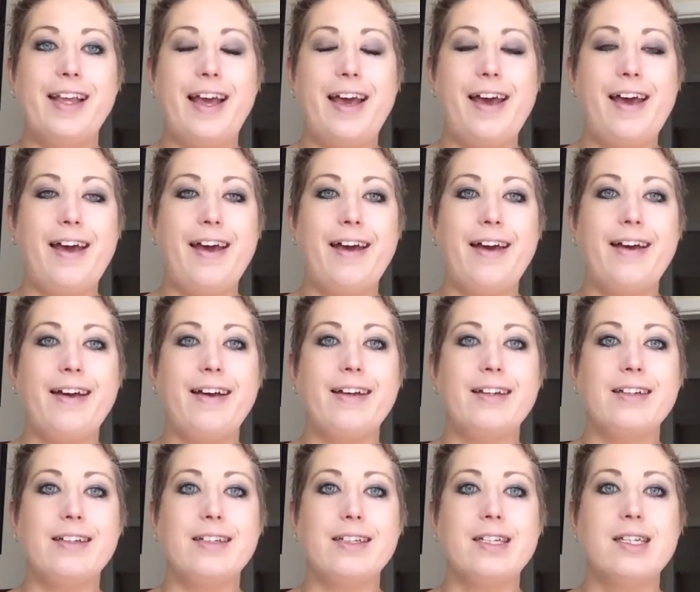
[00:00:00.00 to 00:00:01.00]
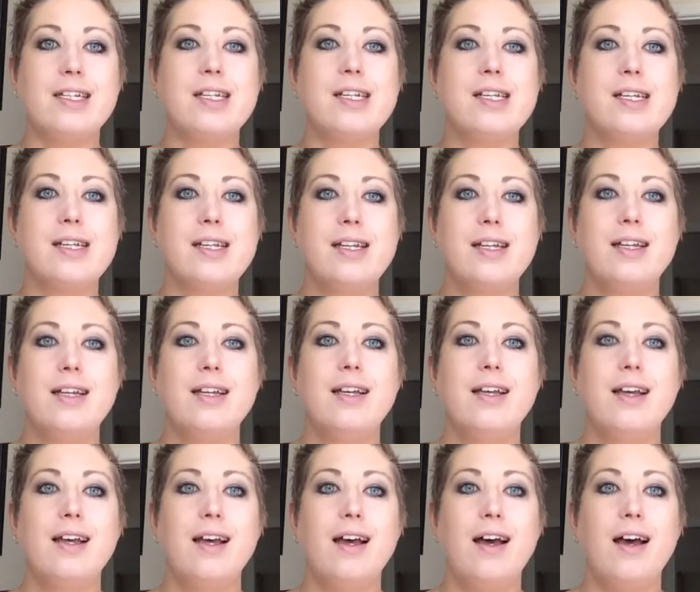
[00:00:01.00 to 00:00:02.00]
And
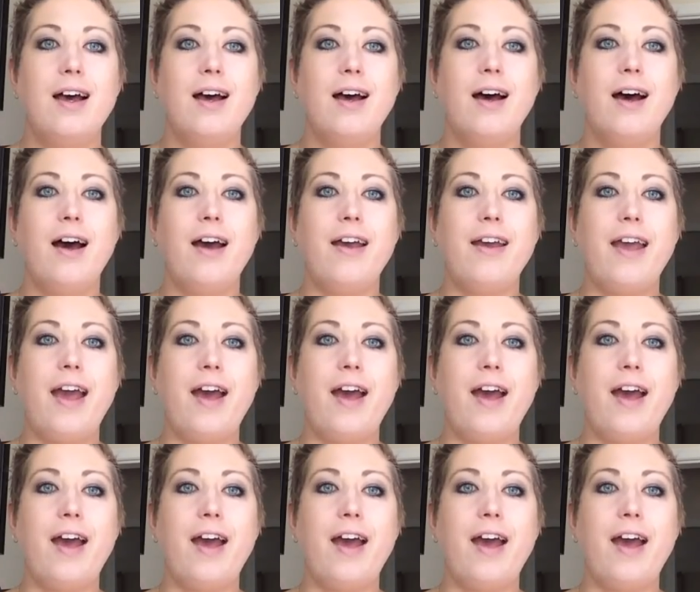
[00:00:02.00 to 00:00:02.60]
I